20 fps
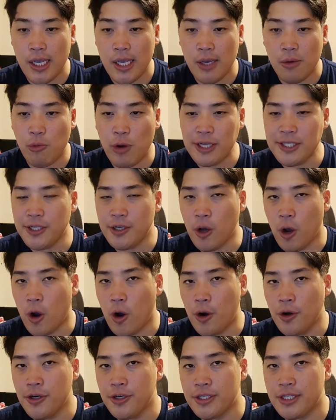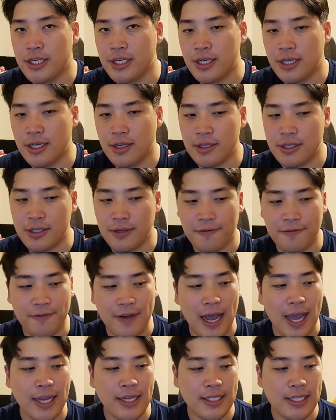Why is it harder to, to
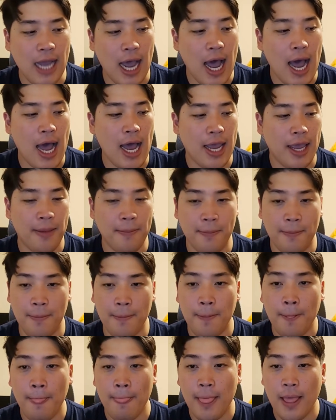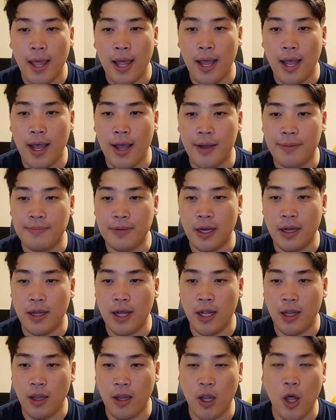find time um,
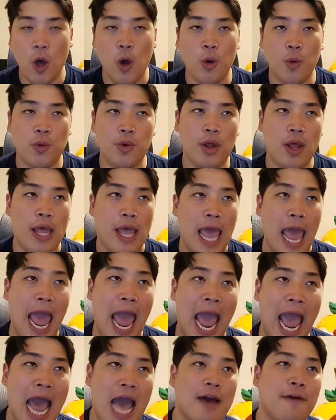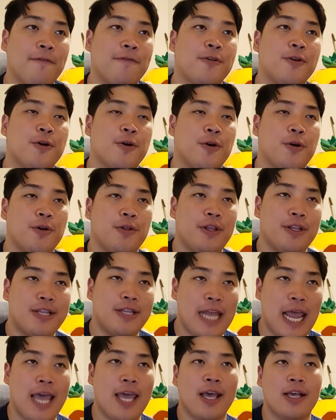alone after the
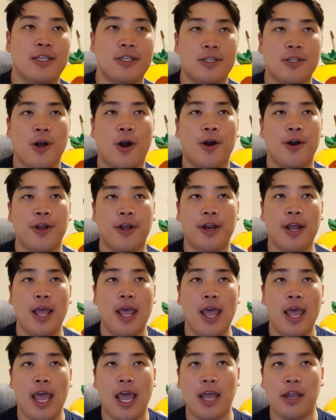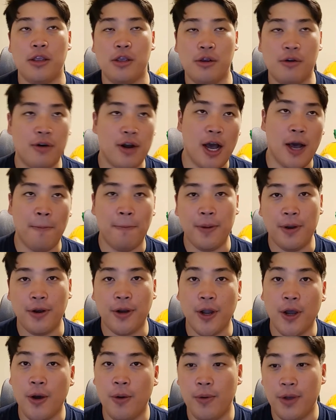day has started and you're up and
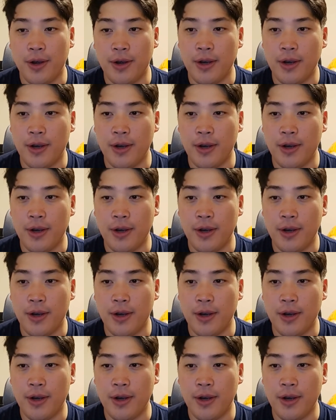going?